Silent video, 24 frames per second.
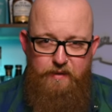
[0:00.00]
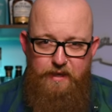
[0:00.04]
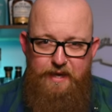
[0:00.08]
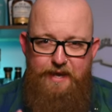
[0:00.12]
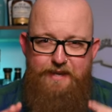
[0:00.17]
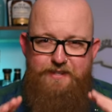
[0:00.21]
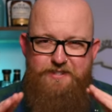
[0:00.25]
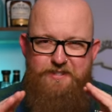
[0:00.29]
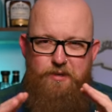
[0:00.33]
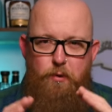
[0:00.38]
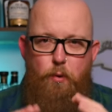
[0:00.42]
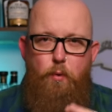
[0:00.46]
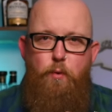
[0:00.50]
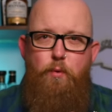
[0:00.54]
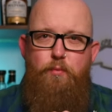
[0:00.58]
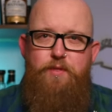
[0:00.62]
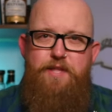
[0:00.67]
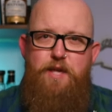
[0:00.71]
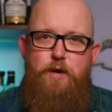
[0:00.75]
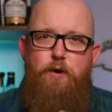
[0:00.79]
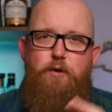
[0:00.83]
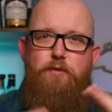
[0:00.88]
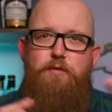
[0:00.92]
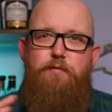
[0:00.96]
It's all
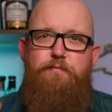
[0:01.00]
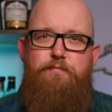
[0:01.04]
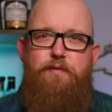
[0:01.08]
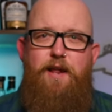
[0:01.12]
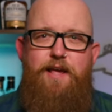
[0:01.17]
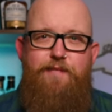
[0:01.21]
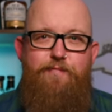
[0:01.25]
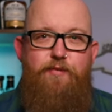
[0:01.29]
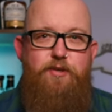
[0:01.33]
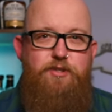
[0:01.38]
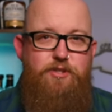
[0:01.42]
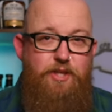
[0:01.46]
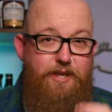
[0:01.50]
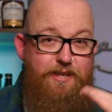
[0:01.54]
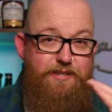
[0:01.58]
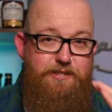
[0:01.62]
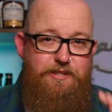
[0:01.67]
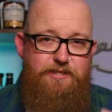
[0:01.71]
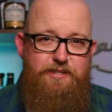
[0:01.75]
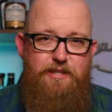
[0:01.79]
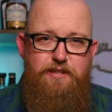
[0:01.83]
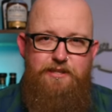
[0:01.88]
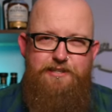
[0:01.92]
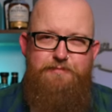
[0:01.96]
the other flavours that
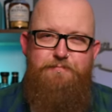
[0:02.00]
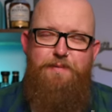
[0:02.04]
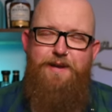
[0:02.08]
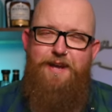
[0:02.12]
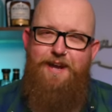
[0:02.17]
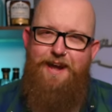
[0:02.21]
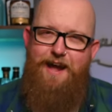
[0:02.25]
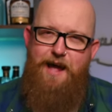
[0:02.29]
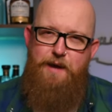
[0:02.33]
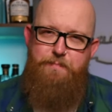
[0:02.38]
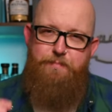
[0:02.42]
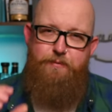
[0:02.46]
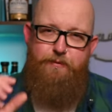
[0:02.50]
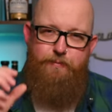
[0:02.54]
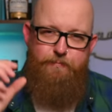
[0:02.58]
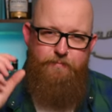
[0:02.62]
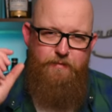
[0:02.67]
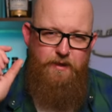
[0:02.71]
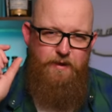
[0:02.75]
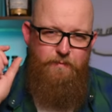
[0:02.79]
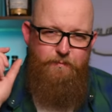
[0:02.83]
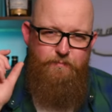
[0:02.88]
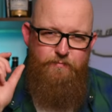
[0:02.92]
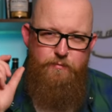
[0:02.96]
exist in this beer happen
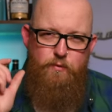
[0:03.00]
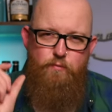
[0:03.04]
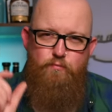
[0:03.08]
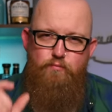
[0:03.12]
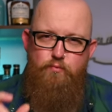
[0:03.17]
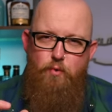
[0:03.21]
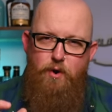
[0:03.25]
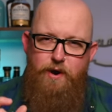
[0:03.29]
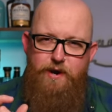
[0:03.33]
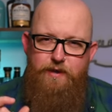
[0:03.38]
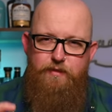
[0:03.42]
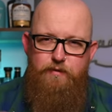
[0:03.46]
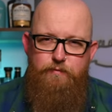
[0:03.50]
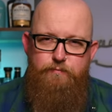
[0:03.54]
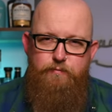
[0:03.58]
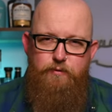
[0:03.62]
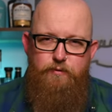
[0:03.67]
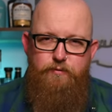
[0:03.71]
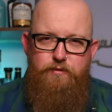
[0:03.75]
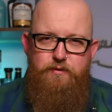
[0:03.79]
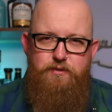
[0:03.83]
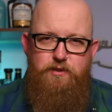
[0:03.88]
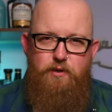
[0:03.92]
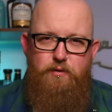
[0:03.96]
right at the
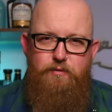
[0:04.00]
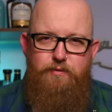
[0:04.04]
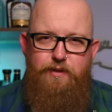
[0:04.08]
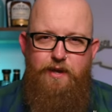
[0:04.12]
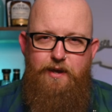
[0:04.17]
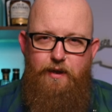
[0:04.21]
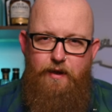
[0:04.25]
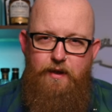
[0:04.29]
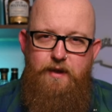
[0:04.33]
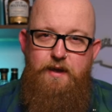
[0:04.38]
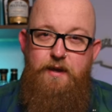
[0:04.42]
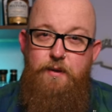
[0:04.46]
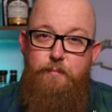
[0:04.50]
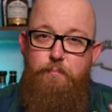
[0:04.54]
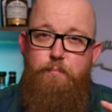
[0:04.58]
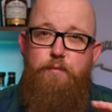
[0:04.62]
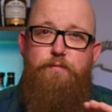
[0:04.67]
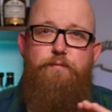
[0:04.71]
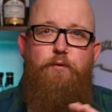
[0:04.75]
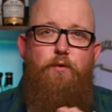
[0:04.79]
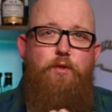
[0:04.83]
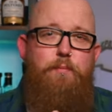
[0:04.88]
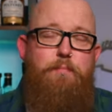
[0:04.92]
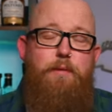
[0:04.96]
front of the tongue there
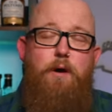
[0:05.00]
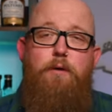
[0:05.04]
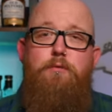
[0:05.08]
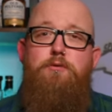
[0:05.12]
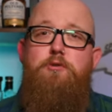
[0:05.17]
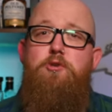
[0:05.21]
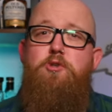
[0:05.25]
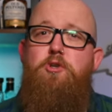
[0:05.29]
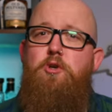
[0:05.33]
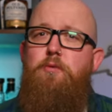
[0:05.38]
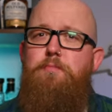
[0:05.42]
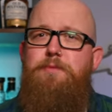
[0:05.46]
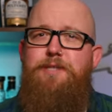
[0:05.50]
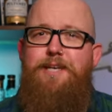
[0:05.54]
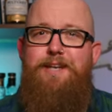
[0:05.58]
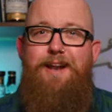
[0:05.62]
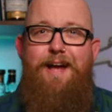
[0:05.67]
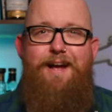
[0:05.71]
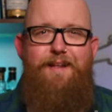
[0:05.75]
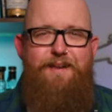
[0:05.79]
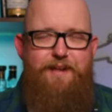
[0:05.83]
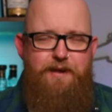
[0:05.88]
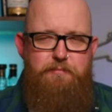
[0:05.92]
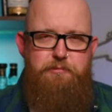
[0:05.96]
before the malt just comes in
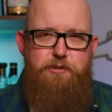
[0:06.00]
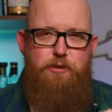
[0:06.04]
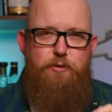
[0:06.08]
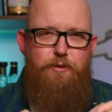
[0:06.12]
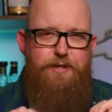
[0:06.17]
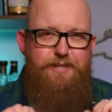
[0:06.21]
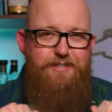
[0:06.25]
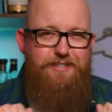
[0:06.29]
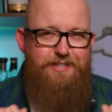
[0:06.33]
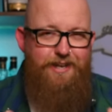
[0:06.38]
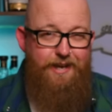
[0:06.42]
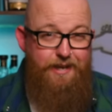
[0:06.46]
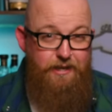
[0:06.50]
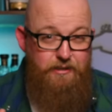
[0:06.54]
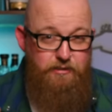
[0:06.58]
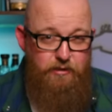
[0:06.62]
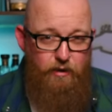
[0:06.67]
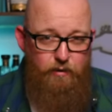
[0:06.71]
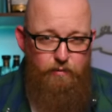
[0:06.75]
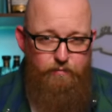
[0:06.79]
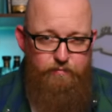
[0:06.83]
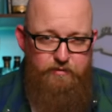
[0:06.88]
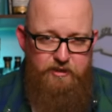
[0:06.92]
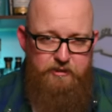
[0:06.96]
and absolutely takes
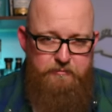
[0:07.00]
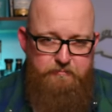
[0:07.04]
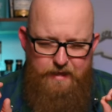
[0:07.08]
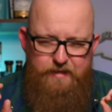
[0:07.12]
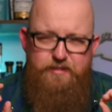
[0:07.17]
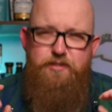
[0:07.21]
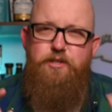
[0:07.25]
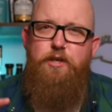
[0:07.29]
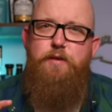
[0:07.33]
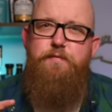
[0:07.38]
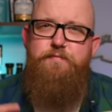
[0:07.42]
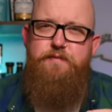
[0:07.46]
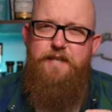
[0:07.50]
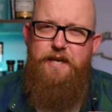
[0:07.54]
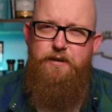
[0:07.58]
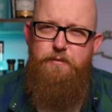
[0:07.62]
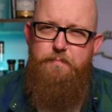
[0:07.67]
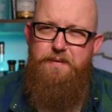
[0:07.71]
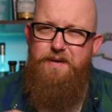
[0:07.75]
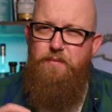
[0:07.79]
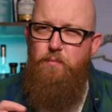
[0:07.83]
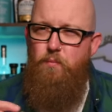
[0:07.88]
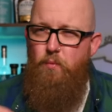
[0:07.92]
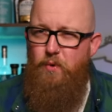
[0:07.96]
over. This is going to sound a
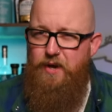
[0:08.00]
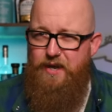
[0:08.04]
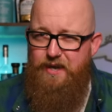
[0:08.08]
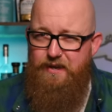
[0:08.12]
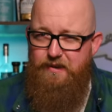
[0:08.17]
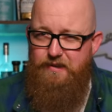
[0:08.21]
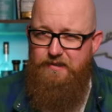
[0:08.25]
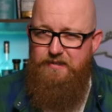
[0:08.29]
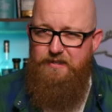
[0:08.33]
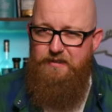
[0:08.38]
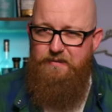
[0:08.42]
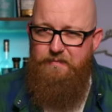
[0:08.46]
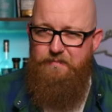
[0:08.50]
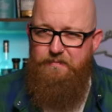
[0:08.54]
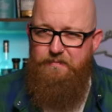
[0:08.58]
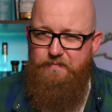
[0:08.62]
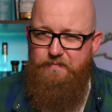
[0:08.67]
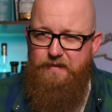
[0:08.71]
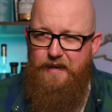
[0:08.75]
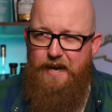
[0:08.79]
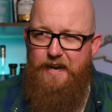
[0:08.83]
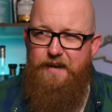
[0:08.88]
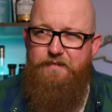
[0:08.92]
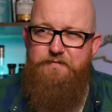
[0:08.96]
bit weird,
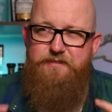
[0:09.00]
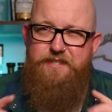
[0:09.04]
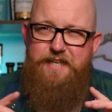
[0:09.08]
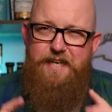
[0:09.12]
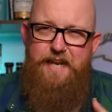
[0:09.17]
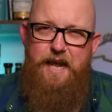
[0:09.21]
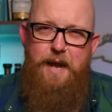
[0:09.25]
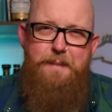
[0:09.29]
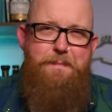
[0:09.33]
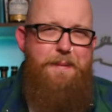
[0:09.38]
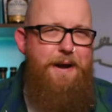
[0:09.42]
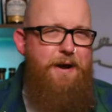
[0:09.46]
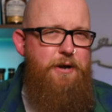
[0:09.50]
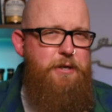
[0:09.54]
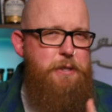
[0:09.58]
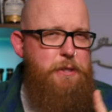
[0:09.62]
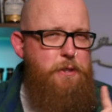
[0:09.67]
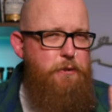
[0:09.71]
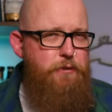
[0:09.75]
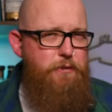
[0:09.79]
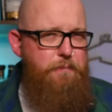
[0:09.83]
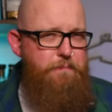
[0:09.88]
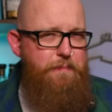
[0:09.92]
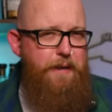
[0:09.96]
and I've said it about
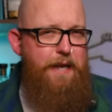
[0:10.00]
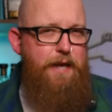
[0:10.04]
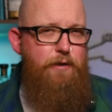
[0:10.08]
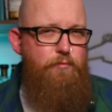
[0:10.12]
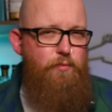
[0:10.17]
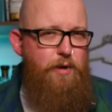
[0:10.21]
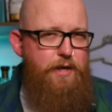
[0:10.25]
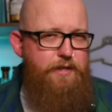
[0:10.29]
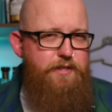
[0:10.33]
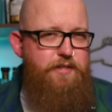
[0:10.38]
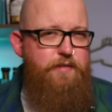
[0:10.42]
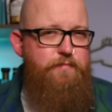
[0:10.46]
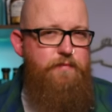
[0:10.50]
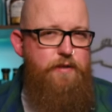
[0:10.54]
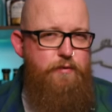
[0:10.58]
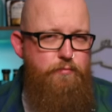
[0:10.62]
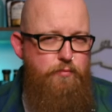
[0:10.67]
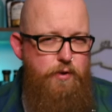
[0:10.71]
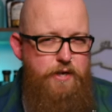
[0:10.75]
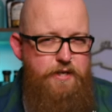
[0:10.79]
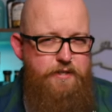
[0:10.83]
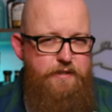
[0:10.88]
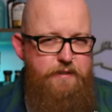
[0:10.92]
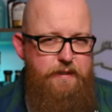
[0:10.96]
another beer relatively
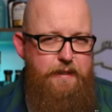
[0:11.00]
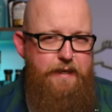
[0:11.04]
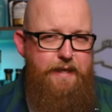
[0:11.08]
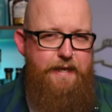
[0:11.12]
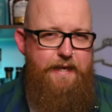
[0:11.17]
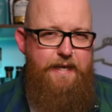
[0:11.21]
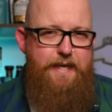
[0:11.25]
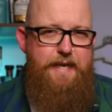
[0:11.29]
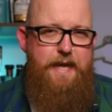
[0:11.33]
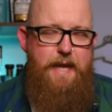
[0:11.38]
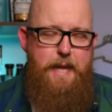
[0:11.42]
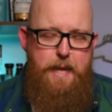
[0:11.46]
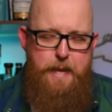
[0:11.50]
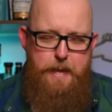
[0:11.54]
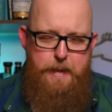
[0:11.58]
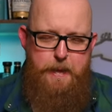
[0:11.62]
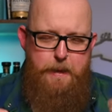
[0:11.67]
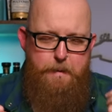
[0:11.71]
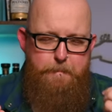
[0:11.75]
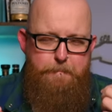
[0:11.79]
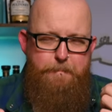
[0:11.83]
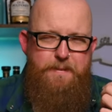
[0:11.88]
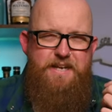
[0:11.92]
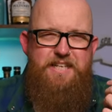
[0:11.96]
recently,
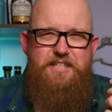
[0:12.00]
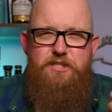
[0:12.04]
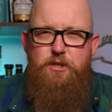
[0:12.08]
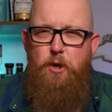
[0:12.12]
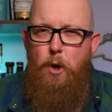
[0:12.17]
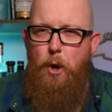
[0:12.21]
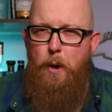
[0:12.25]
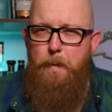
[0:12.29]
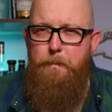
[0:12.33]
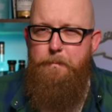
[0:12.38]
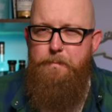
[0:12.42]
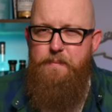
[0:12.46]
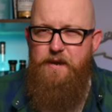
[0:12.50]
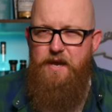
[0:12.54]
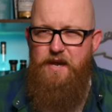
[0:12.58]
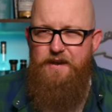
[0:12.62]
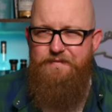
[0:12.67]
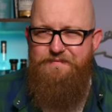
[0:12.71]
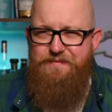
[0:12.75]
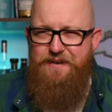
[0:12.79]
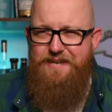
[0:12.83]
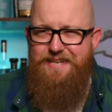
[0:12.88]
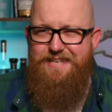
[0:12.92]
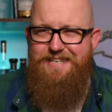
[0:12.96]
but it's got a bit
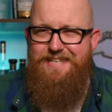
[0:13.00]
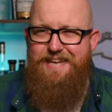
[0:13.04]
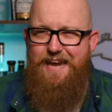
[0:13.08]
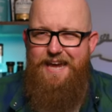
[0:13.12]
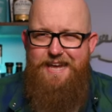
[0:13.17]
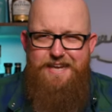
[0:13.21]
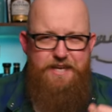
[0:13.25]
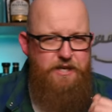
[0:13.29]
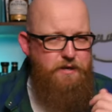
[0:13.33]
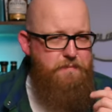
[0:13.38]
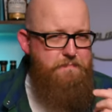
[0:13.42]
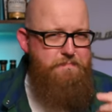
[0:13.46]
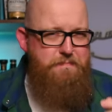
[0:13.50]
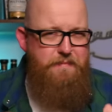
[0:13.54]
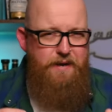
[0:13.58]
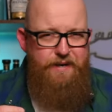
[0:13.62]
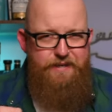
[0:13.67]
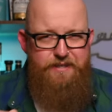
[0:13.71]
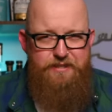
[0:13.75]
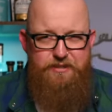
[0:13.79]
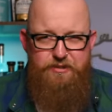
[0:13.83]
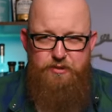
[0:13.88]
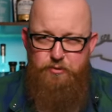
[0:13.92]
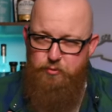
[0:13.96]
of a
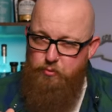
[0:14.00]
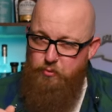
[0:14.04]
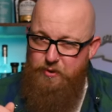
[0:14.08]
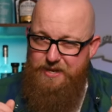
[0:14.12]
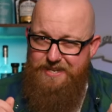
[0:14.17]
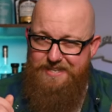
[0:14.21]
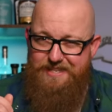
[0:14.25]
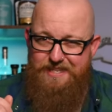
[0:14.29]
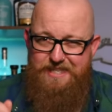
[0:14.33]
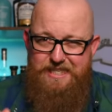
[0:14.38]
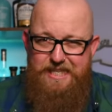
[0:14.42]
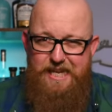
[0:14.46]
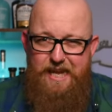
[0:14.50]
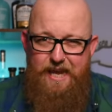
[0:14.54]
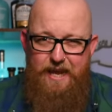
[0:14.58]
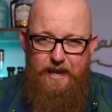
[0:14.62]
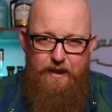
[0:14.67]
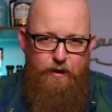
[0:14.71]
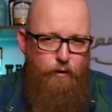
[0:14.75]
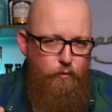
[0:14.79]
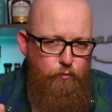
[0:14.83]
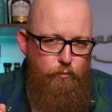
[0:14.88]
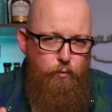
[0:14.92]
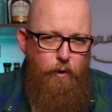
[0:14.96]
Jägermeister-y
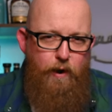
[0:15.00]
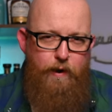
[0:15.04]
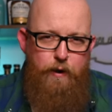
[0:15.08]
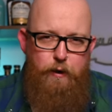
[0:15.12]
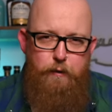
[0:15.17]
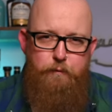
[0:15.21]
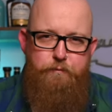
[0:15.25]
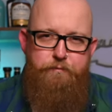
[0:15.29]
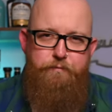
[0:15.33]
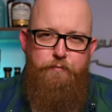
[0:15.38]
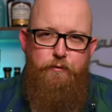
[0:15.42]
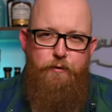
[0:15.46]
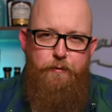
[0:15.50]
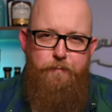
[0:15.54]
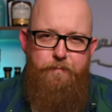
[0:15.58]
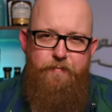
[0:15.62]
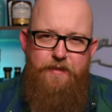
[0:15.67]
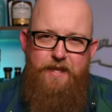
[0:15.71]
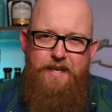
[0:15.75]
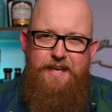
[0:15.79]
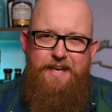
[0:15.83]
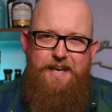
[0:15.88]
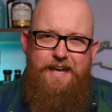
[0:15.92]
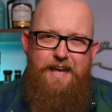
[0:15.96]
thing right up front.
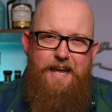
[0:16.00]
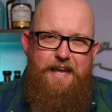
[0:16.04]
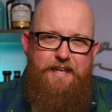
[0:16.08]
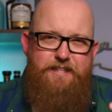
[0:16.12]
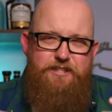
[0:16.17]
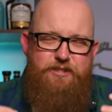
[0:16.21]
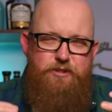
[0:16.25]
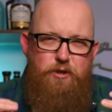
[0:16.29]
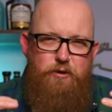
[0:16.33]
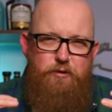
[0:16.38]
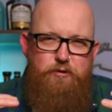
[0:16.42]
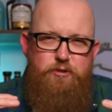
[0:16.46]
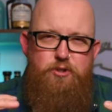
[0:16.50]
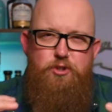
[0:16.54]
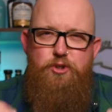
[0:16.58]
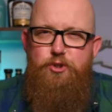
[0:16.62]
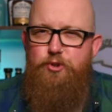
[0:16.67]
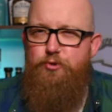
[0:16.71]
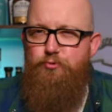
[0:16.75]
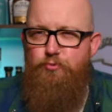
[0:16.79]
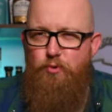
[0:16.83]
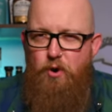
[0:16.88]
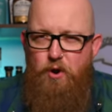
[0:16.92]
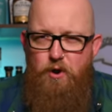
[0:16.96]
It's not as
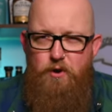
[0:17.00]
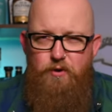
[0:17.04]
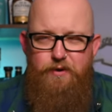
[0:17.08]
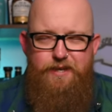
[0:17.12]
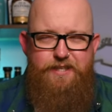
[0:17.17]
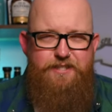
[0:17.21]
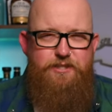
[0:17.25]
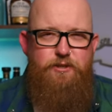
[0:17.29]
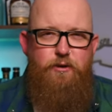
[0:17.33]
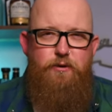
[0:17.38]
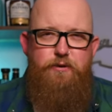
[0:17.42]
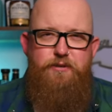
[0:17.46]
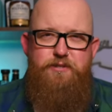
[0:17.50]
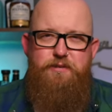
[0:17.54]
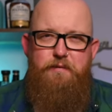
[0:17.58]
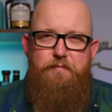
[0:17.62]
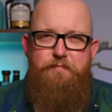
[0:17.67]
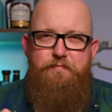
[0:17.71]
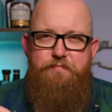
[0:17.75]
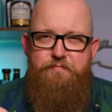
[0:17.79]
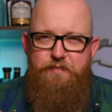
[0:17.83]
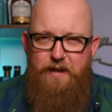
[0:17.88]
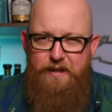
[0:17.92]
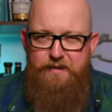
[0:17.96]
strong, it's not as
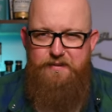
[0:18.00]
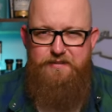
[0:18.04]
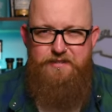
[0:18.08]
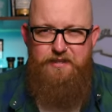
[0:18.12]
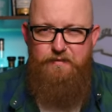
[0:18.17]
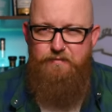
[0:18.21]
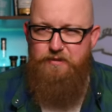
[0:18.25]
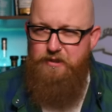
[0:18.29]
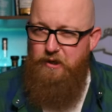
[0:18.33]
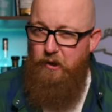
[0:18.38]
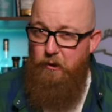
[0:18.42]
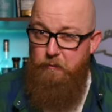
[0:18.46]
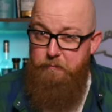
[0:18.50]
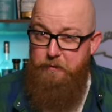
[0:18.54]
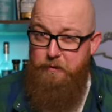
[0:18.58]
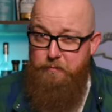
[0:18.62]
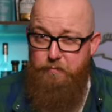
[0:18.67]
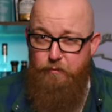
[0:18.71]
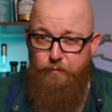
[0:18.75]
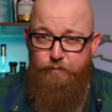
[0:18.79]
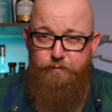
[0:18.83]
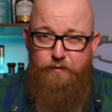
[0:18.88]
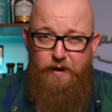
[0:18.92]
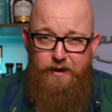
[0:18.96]
offensive as a lot of
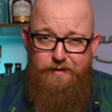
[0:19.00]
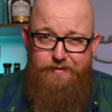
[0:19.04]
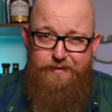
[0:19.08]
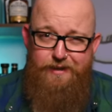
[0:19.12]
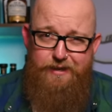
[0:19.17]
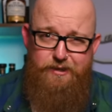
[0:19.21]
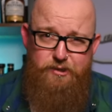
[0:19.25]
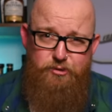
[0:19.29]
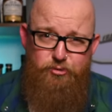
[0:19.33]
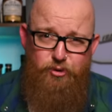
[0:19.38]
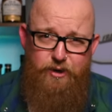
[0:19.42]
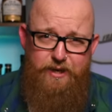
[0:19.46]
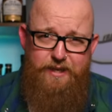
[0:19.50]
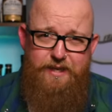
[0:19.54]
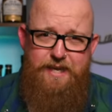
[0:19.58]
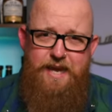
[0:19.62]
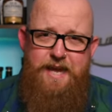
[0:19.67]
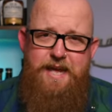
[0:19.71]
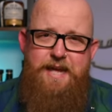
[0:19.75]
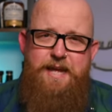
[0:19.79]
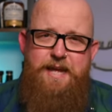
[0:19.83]
people find that drink,